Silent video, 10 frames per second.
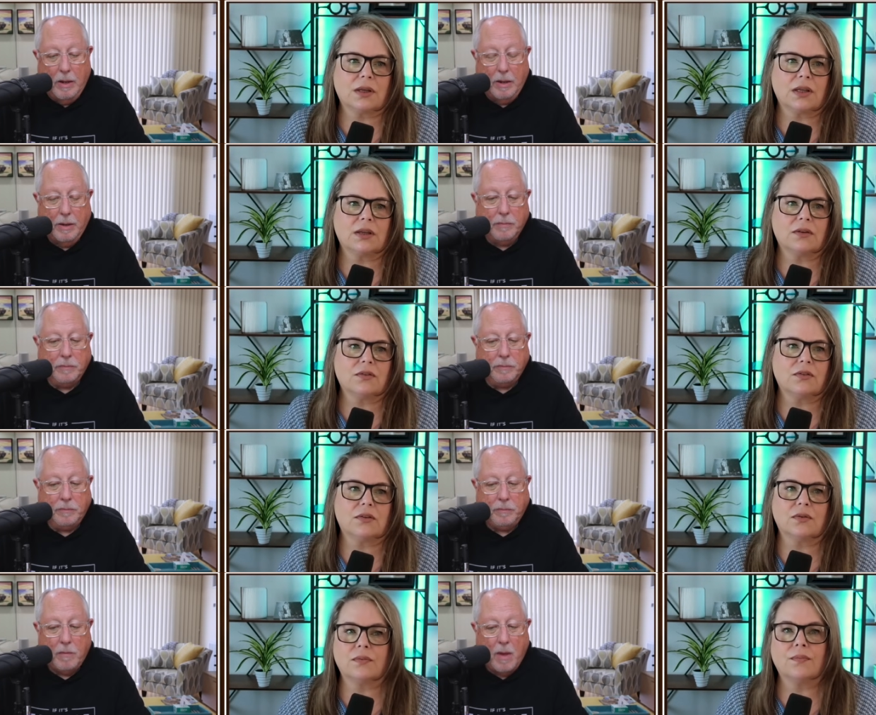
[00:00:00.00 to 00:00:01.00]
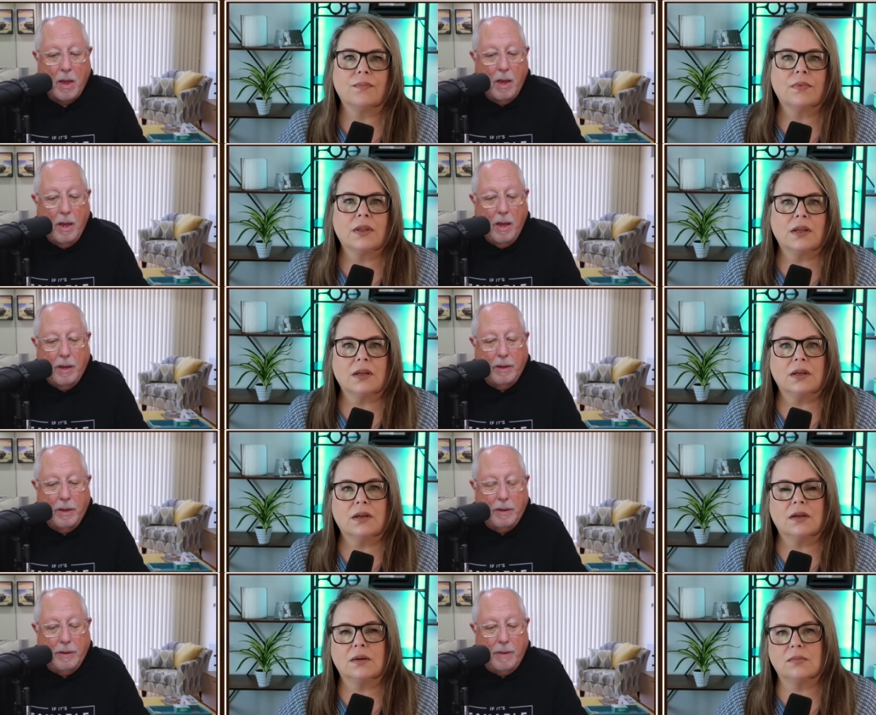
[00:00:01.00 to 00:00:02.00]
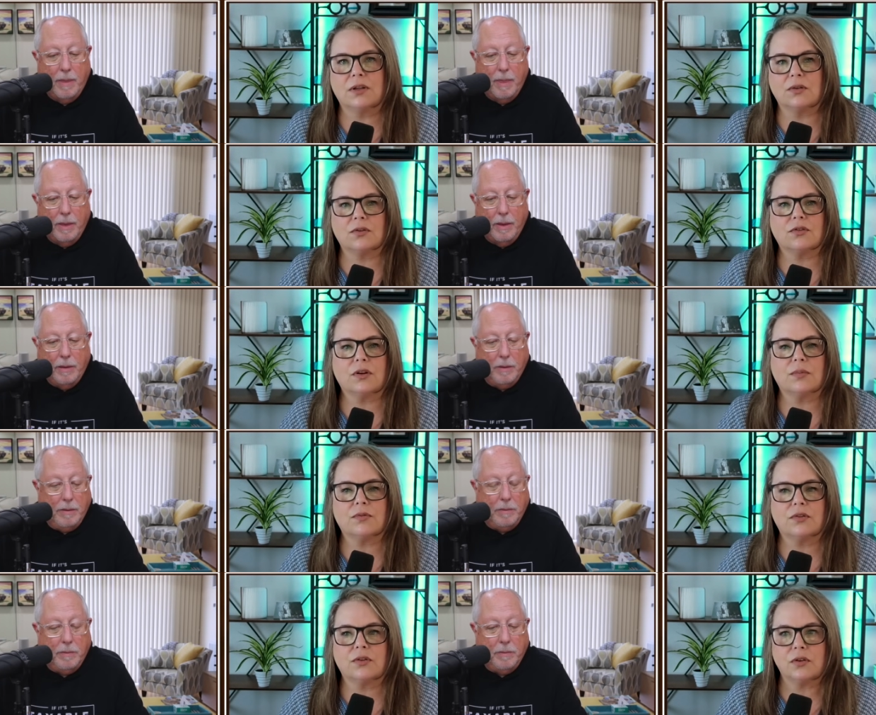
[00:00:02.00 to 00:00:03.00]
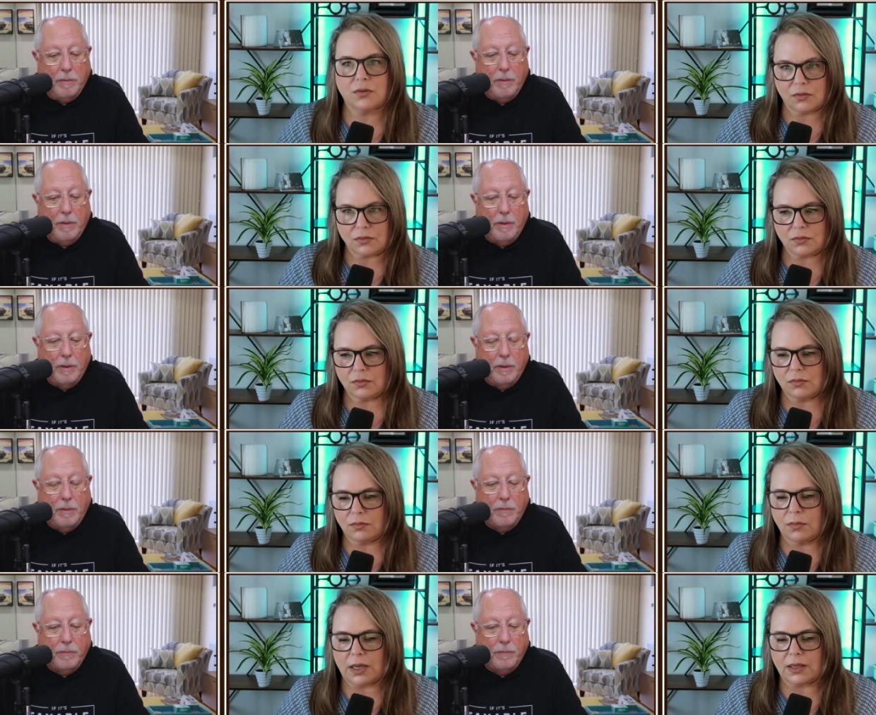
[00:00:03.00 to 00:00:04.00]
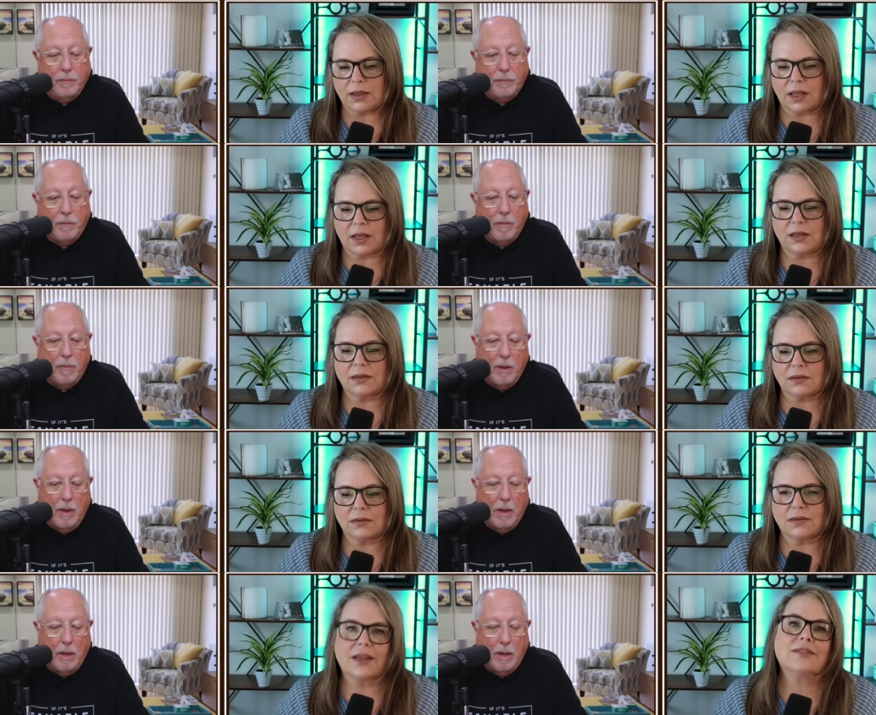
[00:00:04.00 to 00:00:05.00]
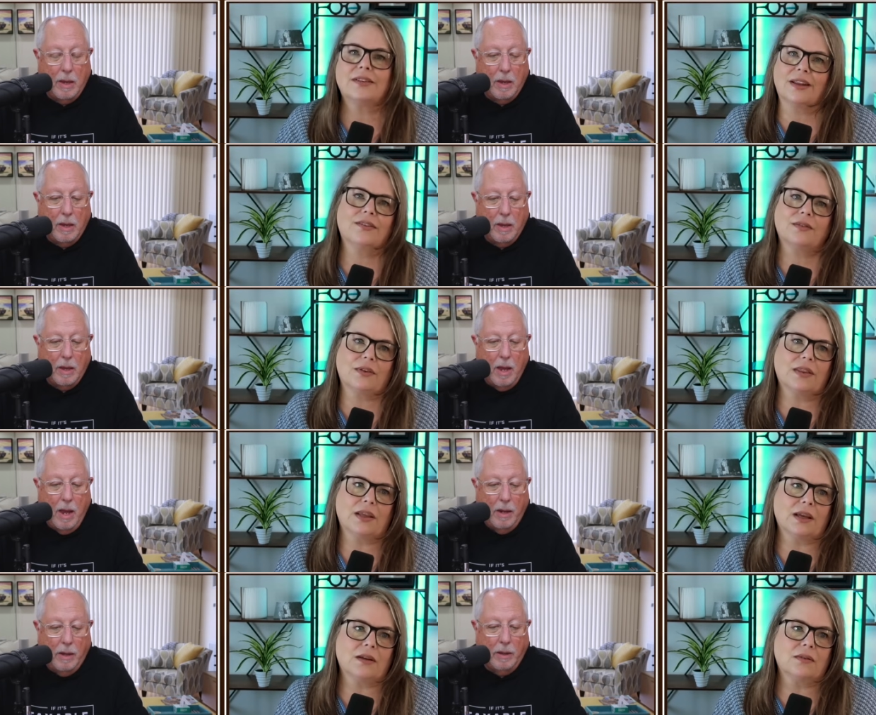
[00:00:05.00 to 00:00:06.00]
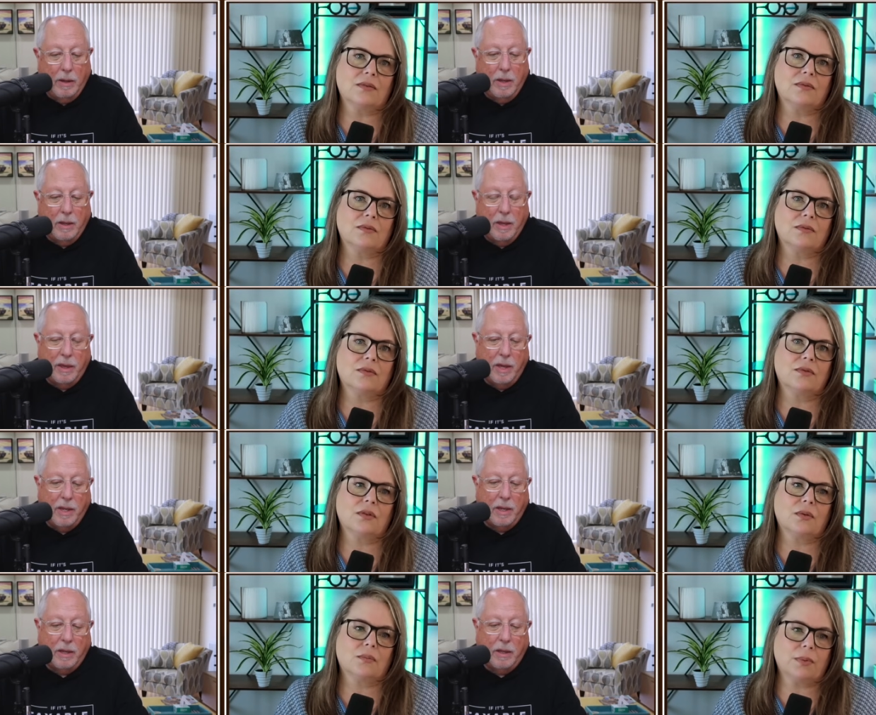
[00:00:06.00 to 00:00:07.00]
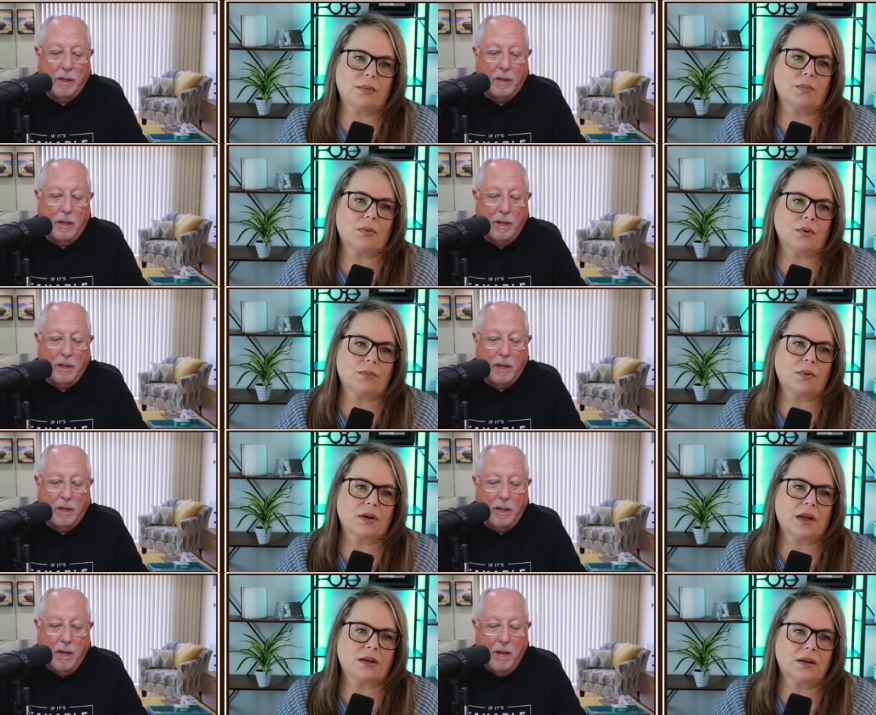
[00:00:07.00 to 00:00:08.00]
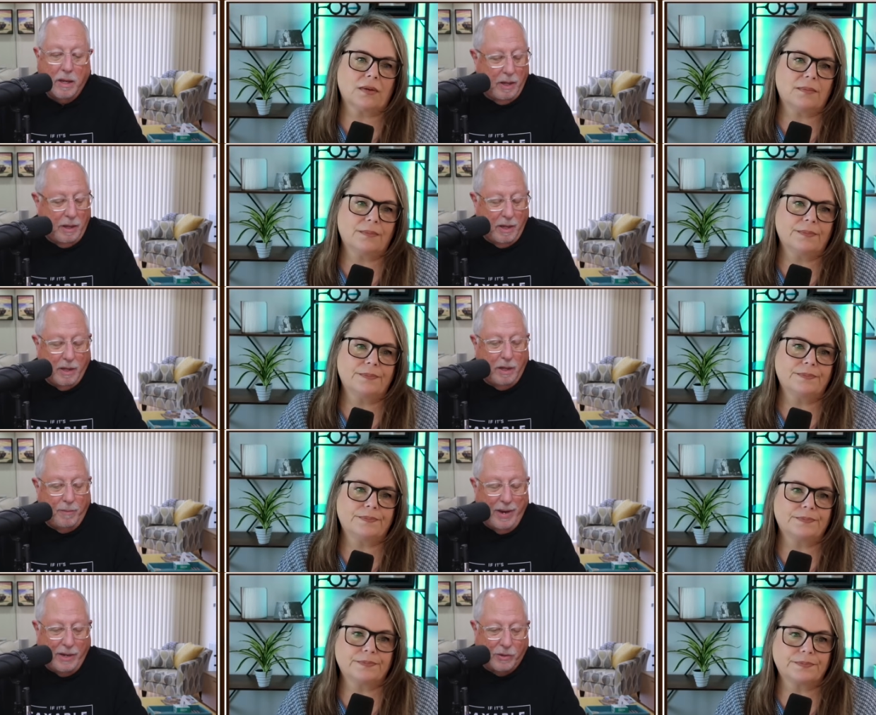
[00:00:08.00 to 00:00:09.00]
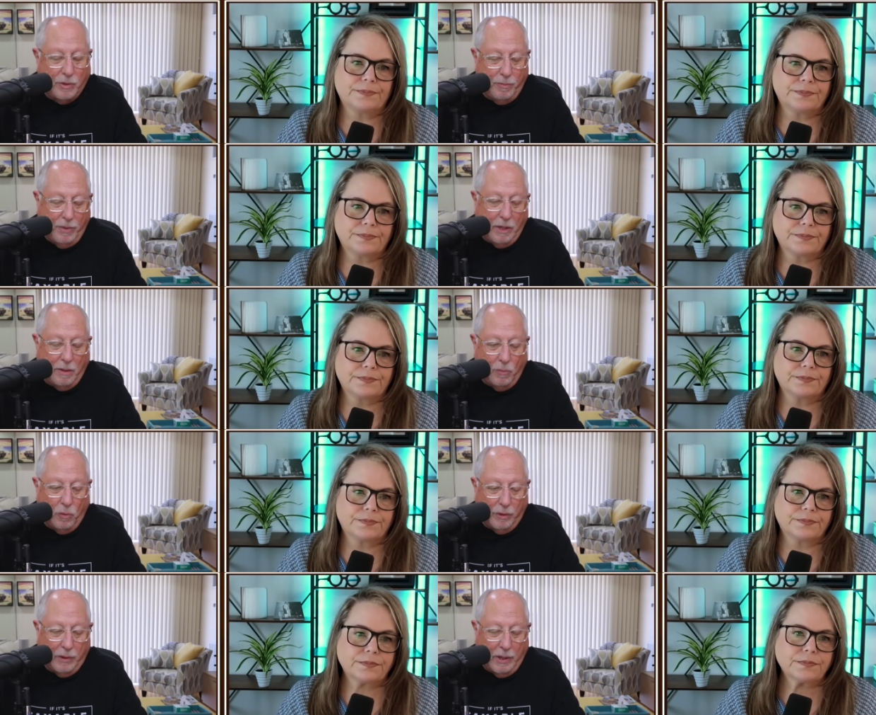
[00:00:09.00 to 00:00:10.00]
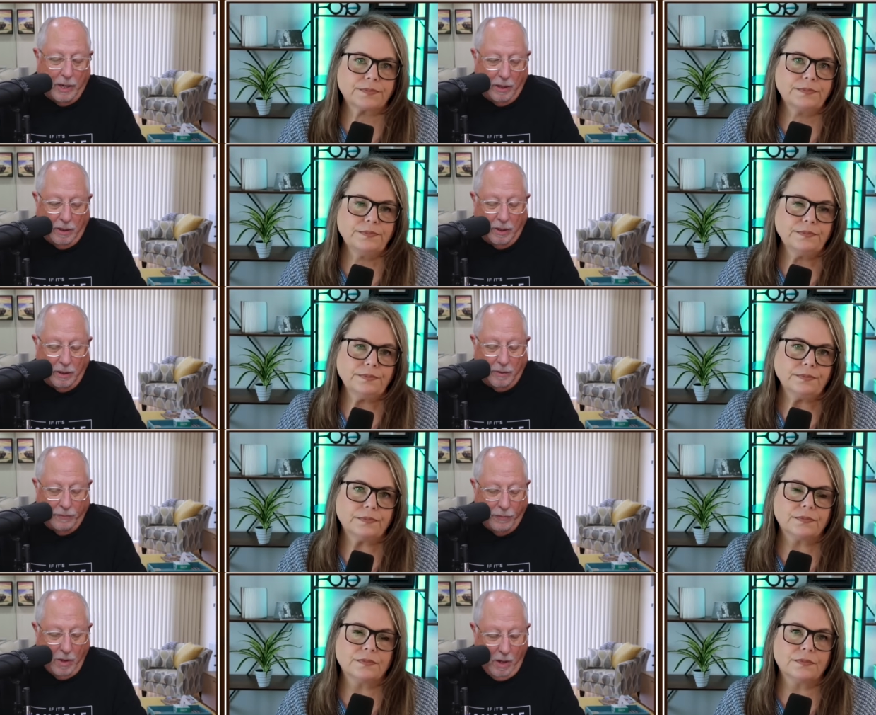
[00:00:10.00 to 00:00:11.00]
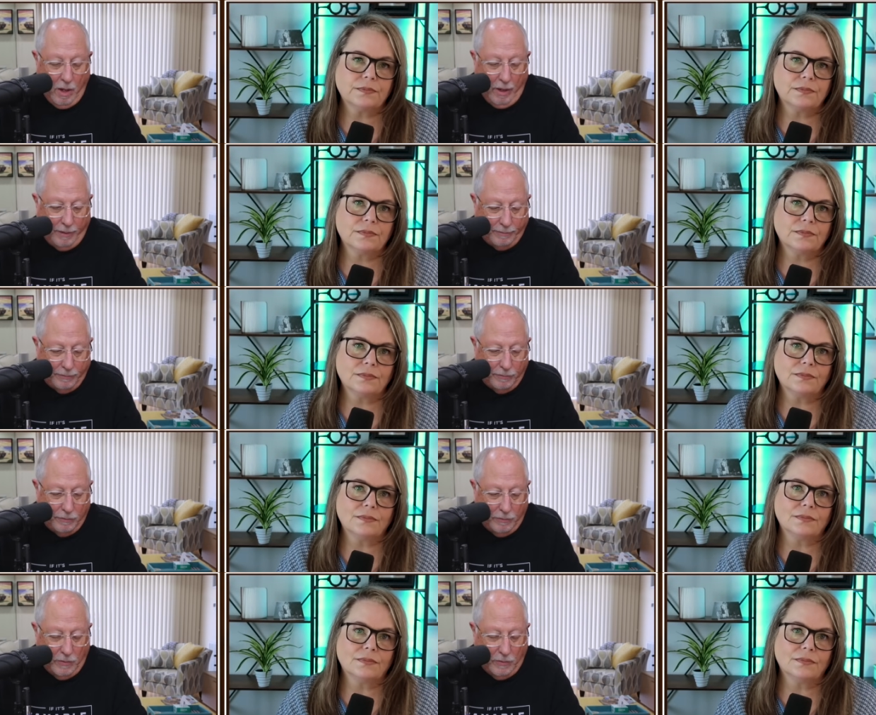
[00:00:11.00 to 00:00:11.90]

Speaker 1: into um, dealerships to make that less and less of a thing
Speaker 2: the, the thing so that, that people are protected the thing that amazed me more than anything um, you